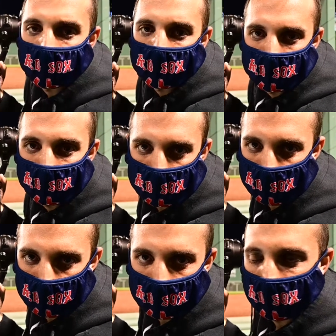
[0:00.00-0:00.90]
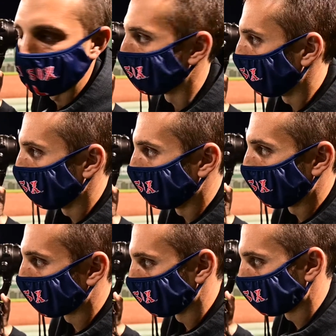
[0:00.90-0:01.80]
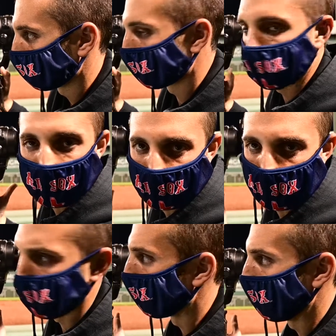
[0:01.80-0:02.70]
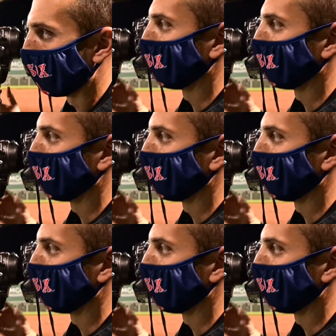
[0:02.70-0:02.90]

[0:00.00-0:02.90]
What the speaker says: is a machine gun. I mean, I can just fire away.